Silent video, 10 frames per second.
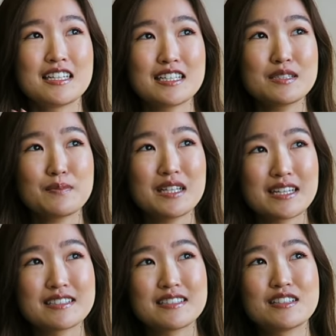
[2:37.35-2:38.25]
nice
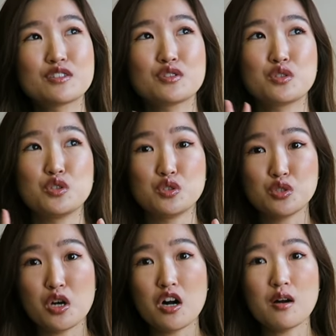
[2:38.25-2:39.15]
places to
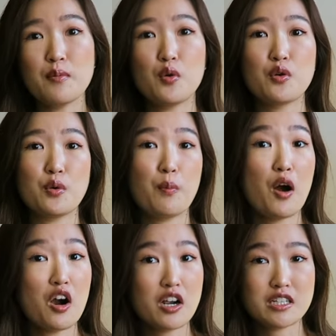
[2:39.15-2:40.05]
shop or
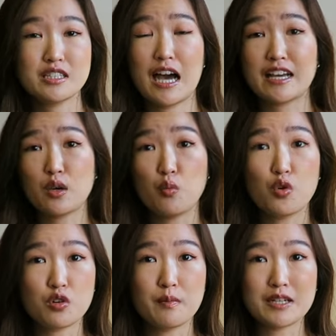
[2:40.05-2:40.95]
park that I can
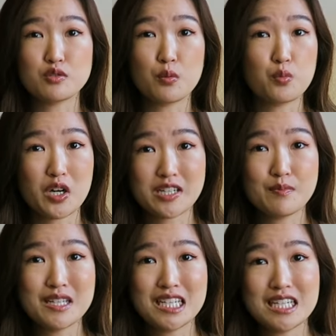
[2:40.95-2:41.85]
walk my dog
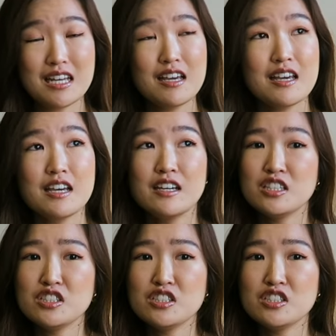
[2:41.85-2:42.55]
Bregman.